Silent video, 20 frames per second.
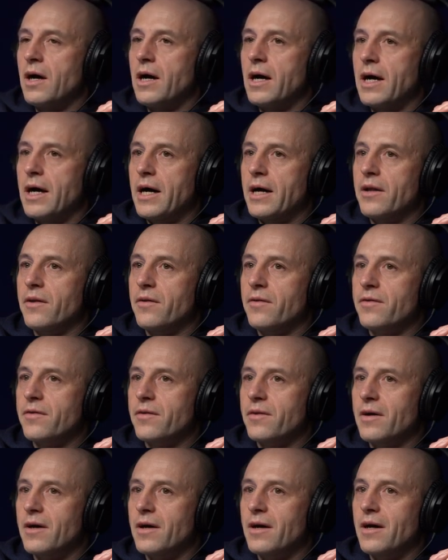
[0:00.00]
and
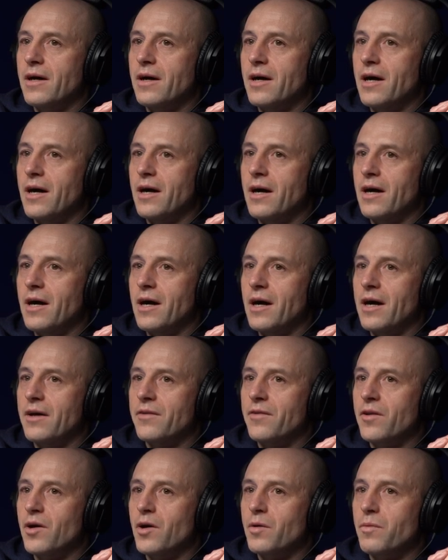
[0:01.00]
I, I
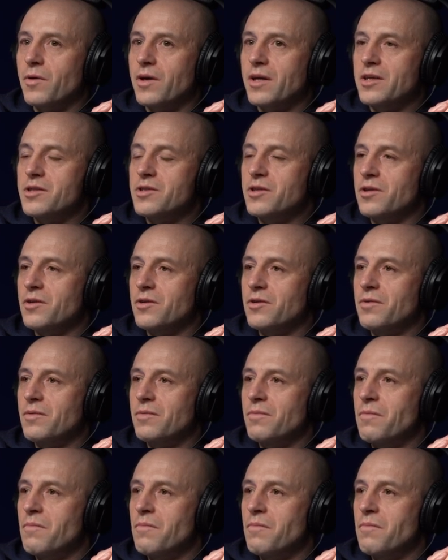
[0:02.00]
had nobody to